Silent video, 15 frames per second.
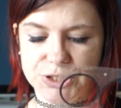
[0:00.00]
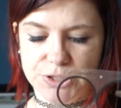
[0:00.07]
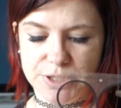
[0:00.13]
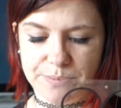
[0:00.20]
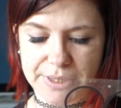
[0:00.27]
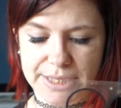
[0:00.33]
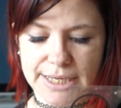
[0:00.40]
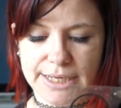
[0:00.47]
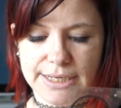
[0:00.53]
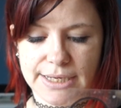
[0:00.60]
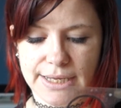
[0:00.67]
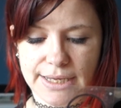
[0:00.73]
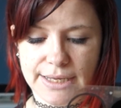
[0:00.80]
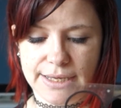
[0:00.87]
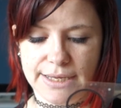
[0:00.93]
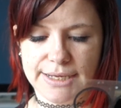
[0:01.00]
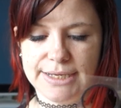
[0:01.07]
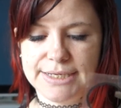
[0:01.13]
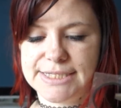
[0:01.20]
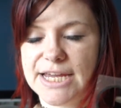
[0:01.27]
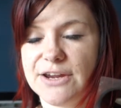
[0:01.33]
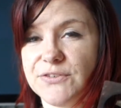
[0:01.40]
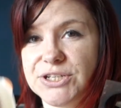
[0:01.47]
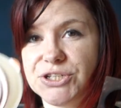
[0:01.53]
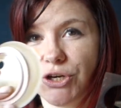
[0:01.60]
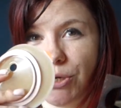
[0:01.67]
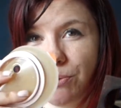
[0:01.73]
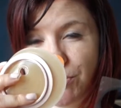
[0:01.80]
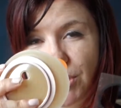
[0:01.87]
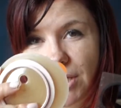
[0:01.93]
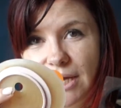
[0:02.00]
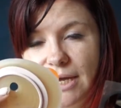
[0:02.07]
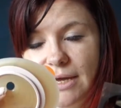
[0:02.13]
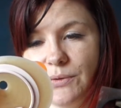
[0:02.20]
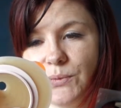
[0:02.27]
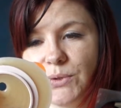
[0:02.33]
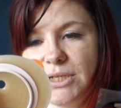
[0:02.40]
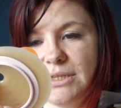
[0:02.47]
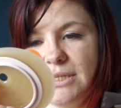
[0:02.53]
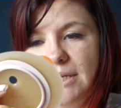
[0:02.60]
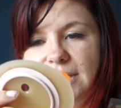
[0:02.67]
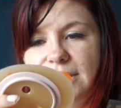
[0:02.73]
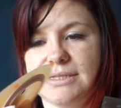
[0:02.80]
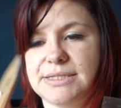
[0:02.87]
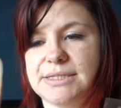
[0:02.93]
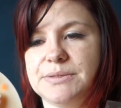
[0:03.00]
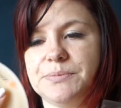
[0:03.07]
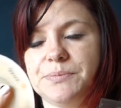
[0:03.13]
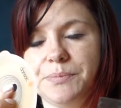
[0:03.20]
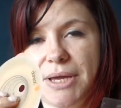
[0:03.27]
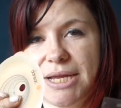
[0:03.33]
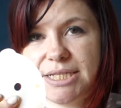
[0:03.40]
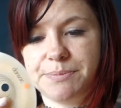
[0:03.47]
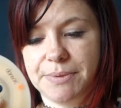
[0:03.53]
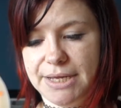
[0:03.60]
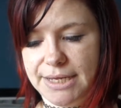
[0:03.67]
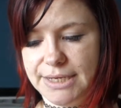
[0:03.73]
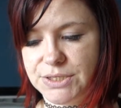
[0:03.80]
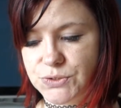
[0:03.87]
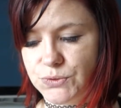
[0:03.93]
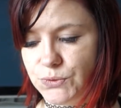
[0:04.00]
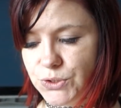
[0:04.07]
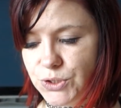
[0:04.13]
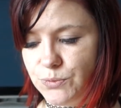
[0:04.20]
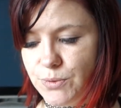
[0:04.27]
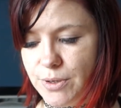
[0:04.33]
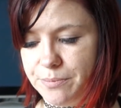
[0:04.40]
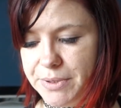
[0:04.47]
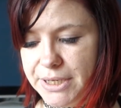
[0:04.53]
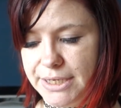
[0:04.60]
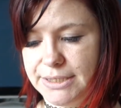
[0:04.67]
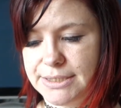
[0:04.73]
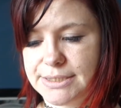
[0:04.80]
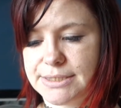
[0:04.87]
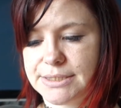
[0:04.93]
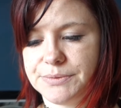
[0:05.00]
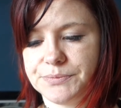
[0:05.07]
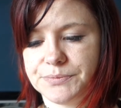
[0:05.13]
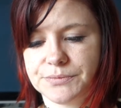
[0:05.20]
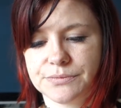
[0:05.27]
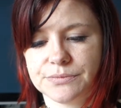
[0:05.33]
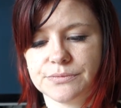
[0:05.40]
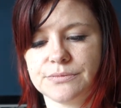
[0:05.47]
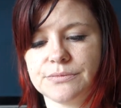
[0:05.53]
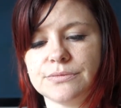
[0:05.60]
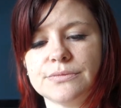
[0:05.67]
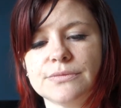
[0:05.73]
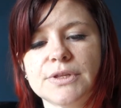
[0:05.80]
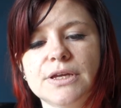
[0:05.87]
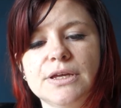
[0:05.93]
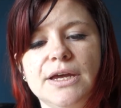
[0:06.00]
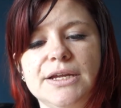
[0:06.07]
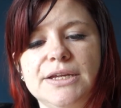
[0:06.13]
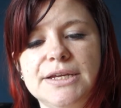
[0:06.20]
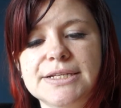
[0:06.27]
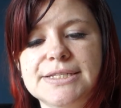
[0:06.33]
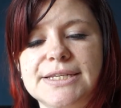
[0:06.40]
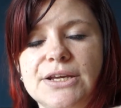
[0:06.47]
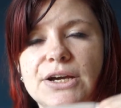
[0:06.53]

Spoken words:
do at the beginning is every time you get one of these base plates or your one piece, and you can see